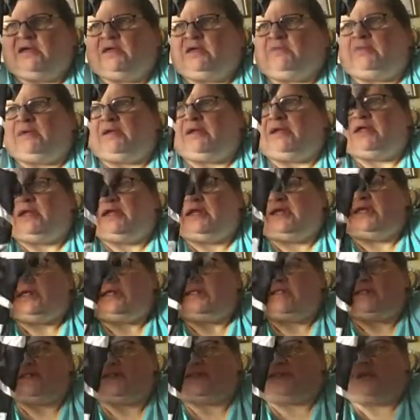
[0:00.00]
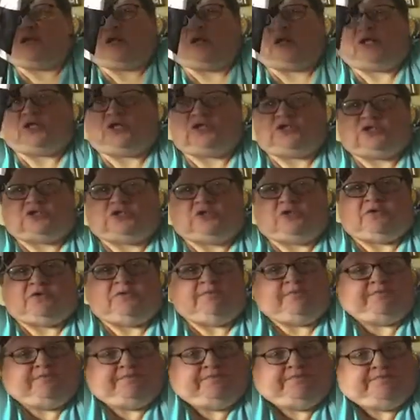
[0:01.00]
But it, it's just large, so
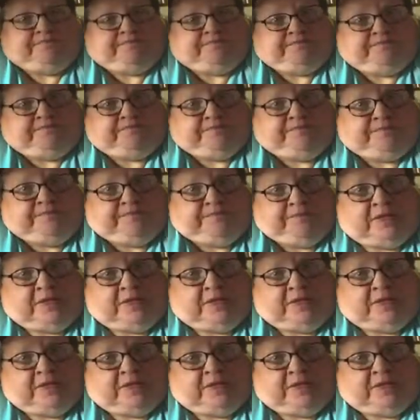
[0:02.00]
hmm.